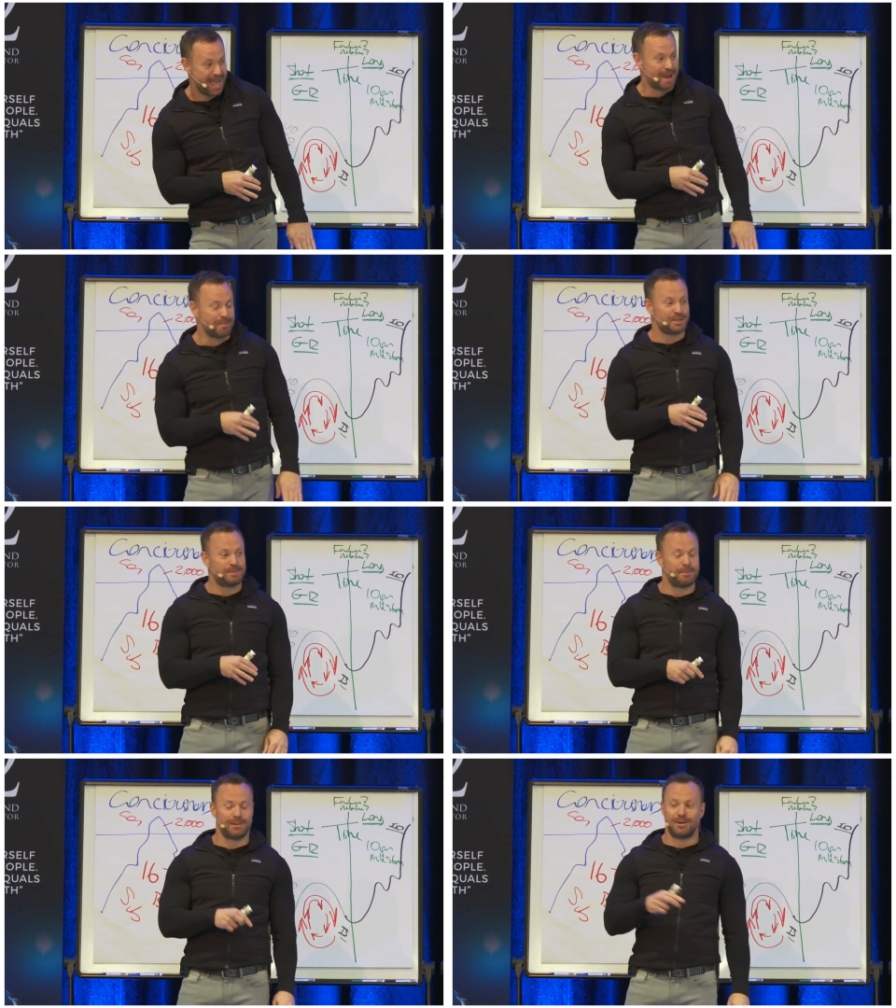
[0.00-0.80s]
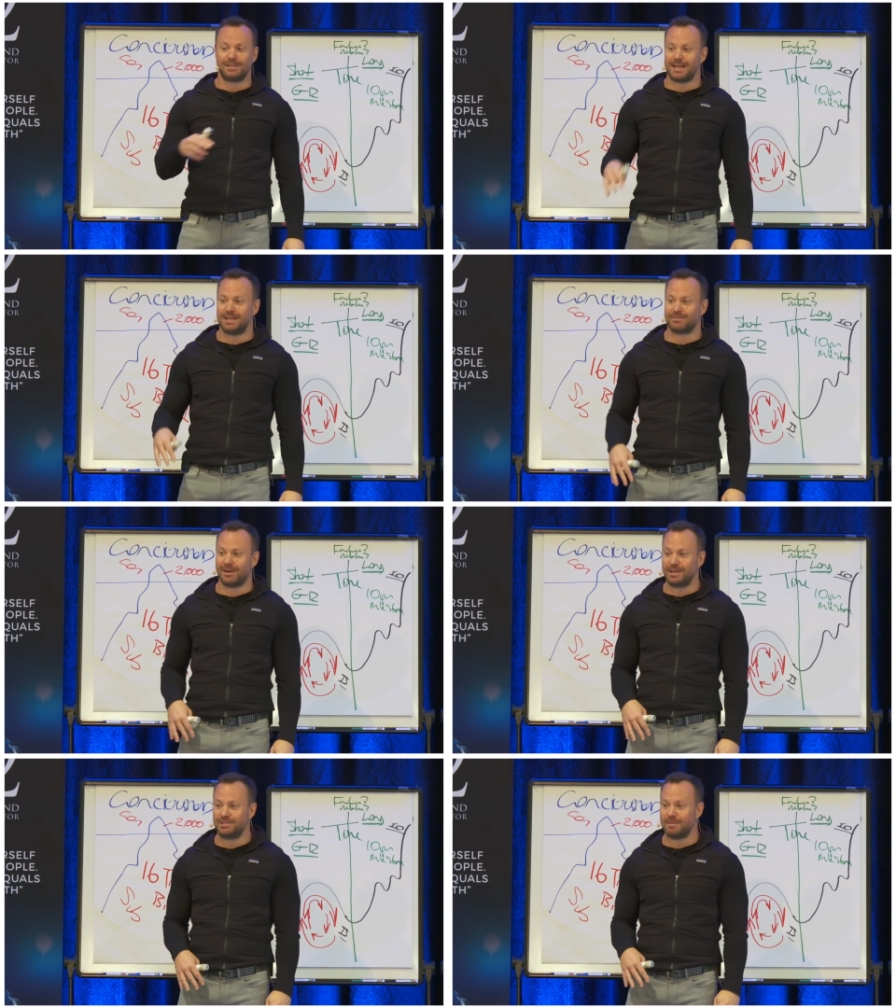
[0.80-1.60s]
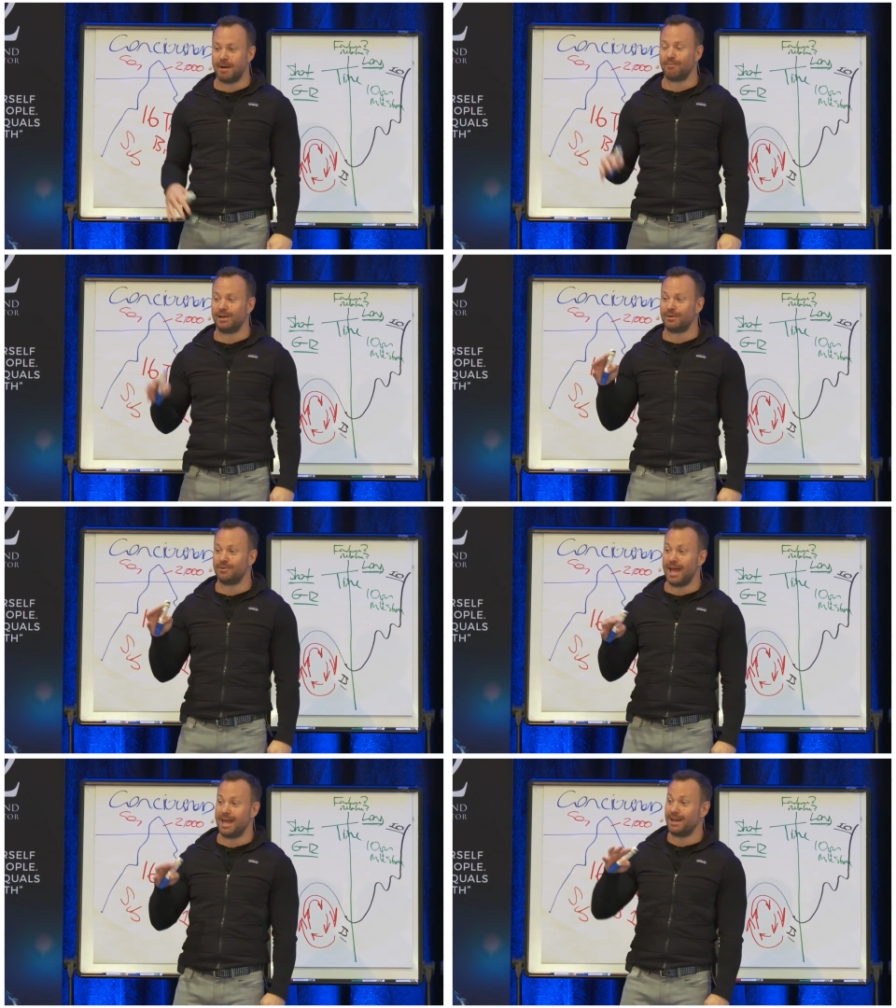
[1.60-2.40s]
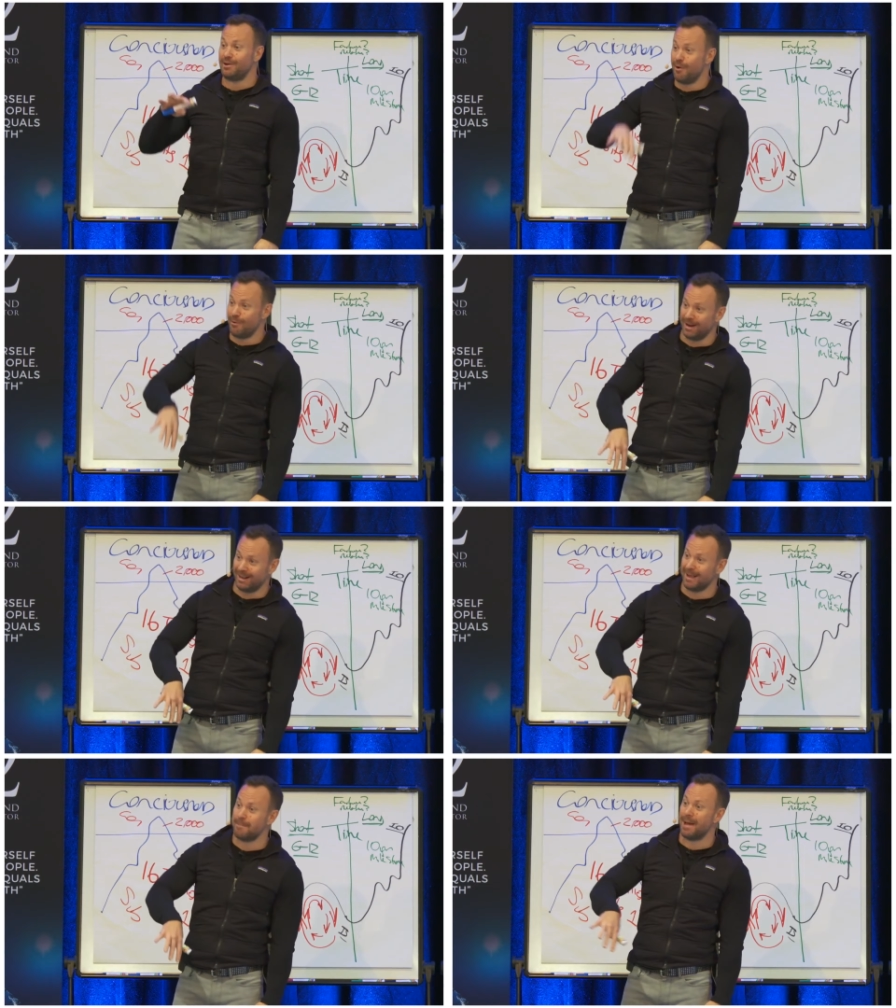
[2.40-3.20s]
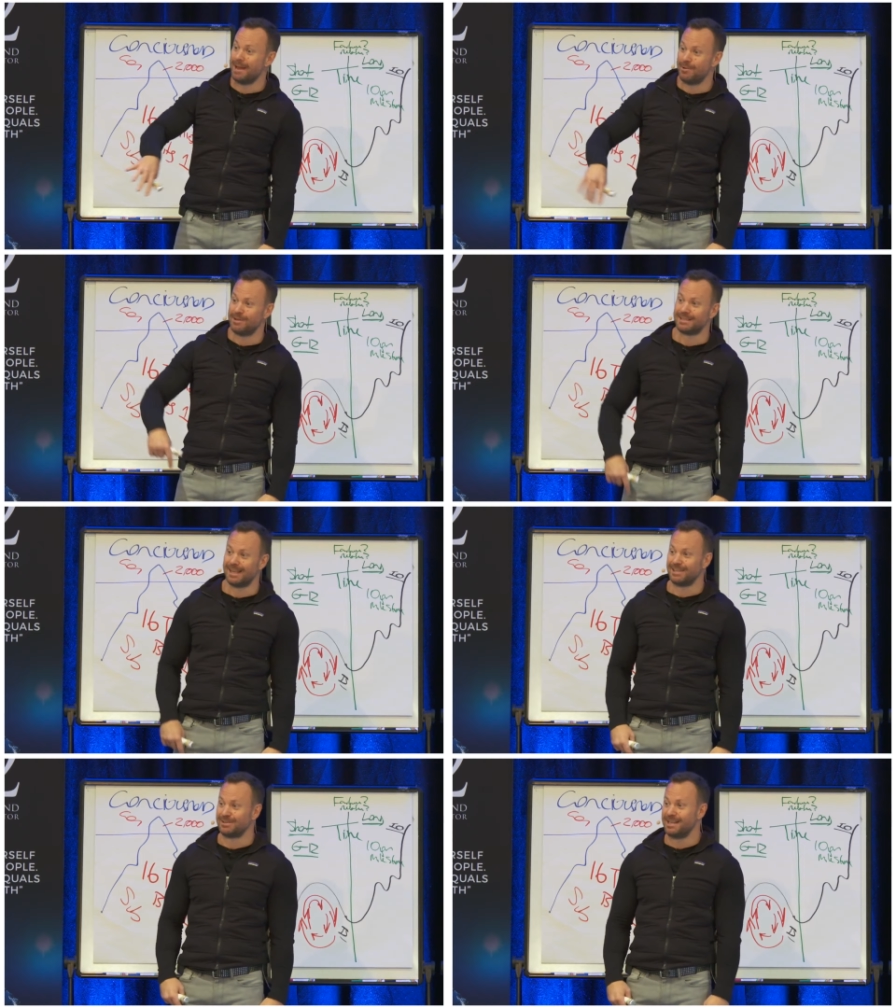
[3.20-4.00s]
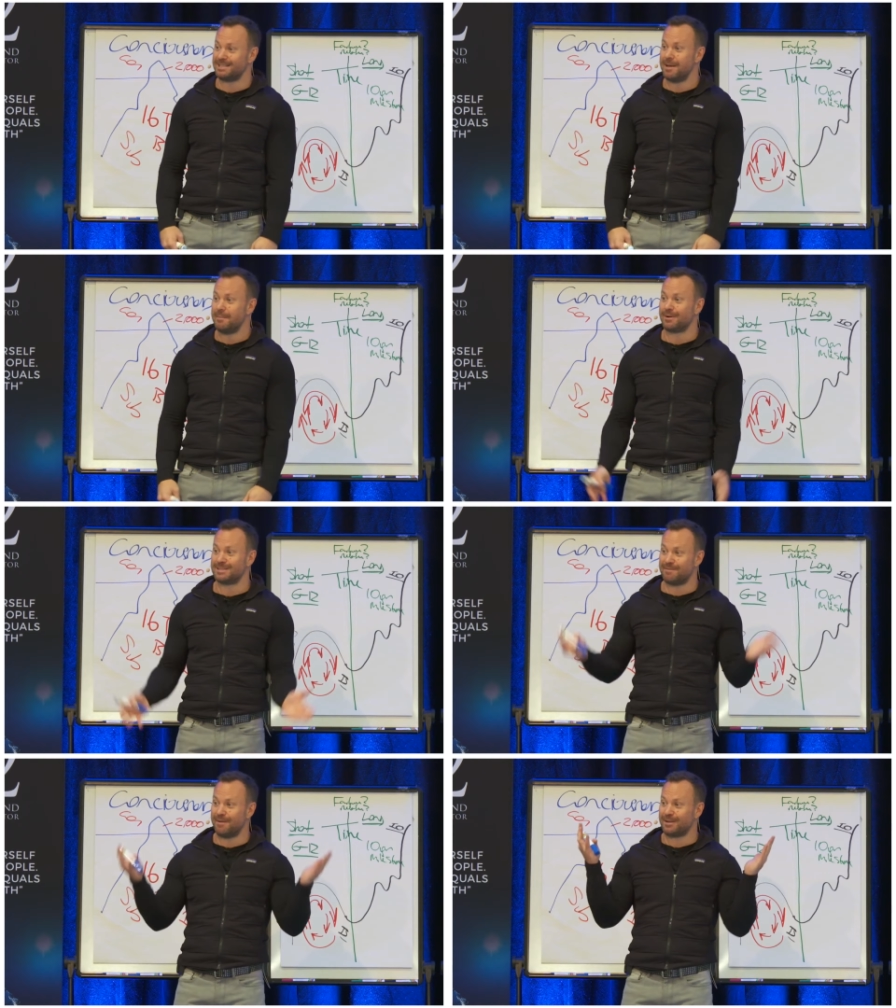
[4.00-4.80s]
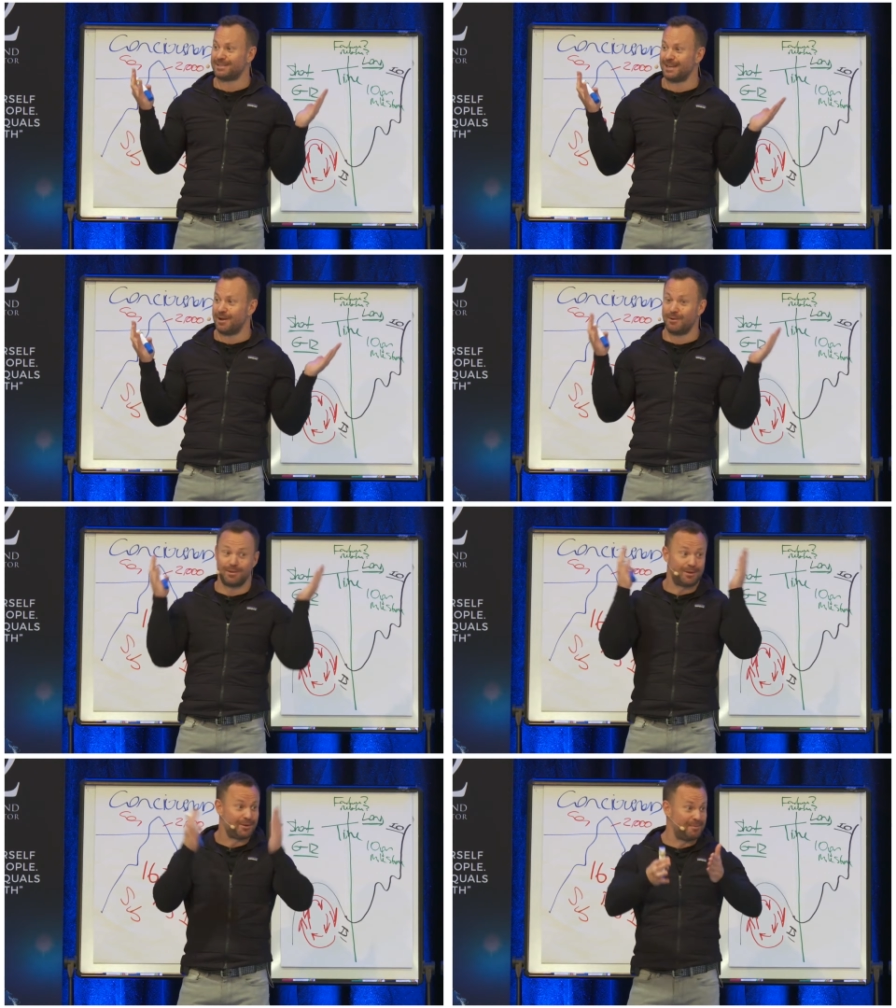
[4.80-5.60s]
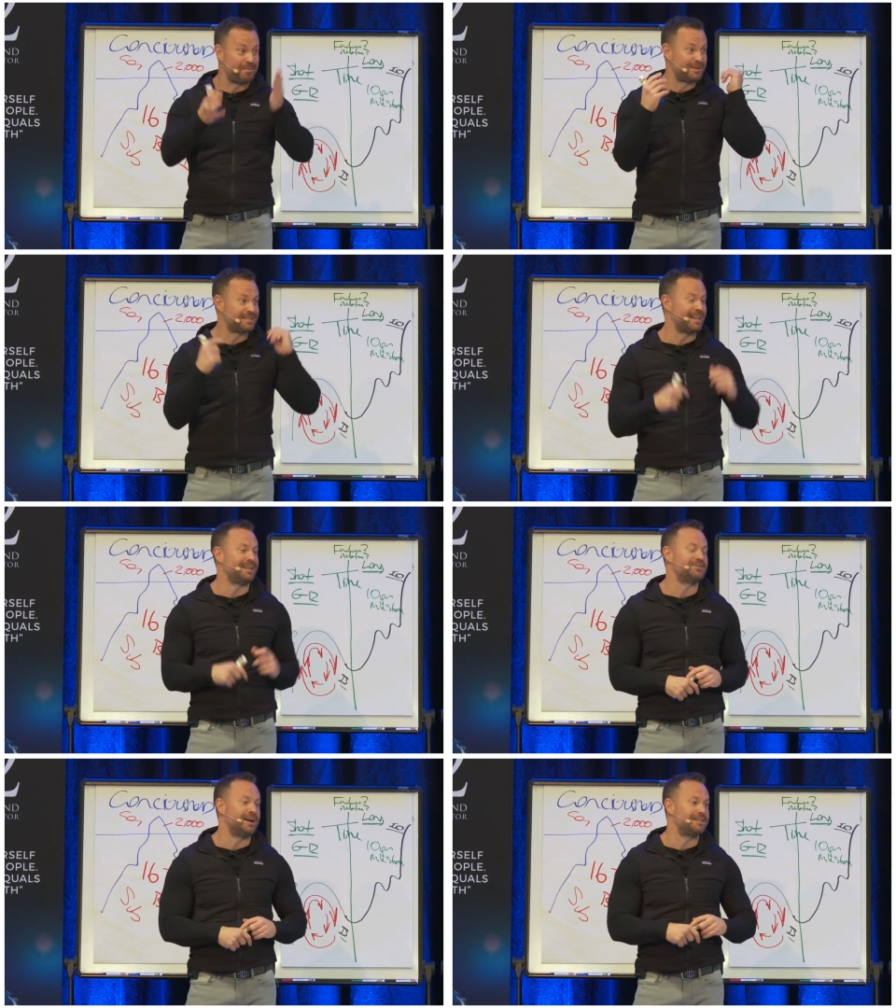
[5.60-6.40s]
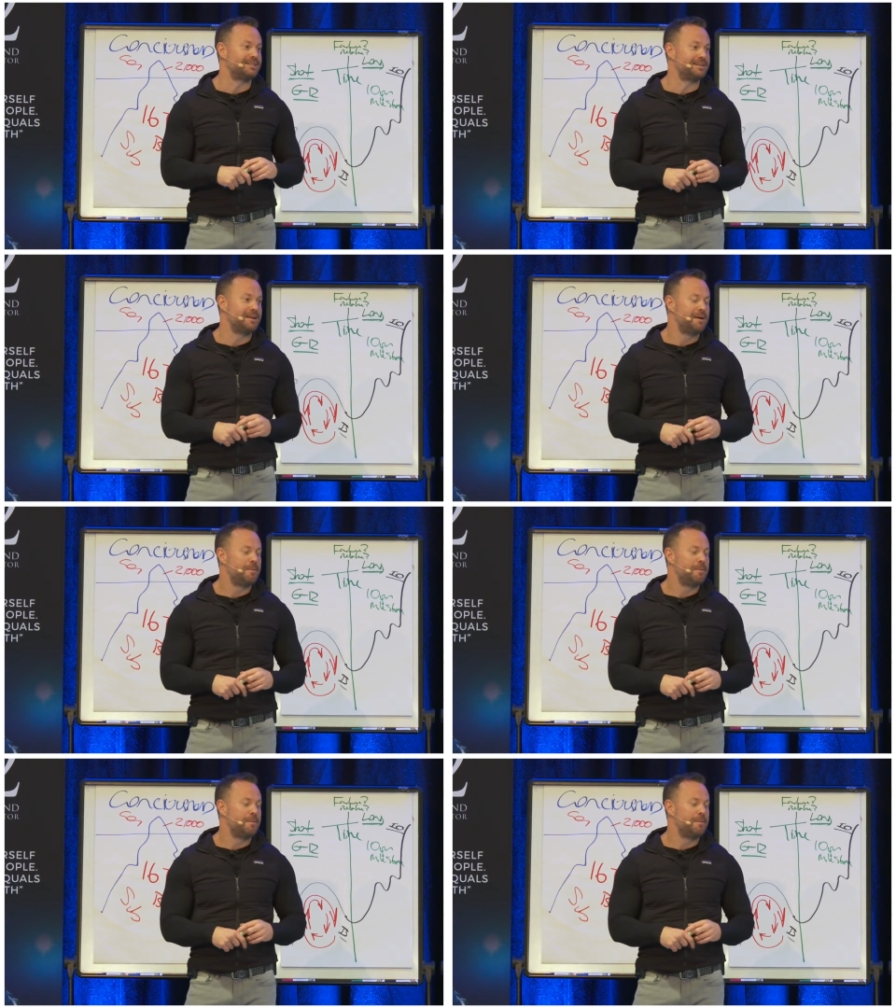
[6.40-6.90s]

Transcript: And most people in the early stages of a relationship are really good at ignoring bad personality traits because they're focusing on all the good personality traits.